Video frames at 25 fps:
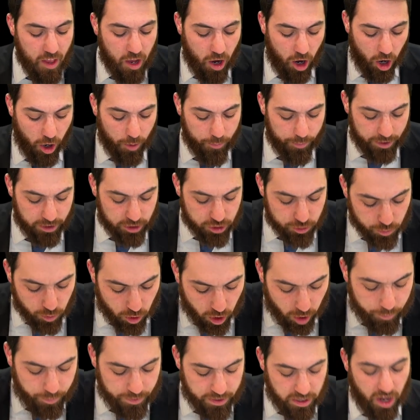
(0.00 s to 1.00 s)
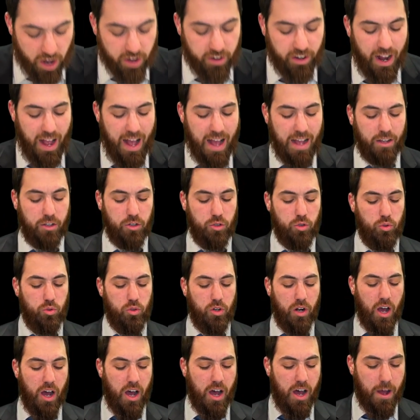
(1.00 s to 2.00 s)
Amr Shmuel,
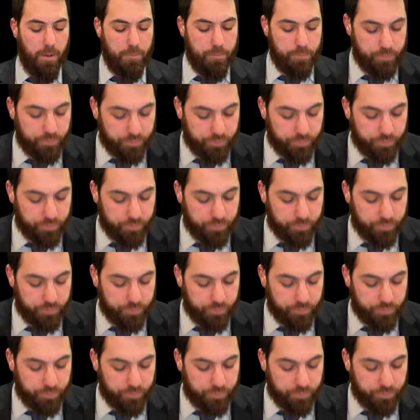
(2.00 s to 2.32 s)
Akura.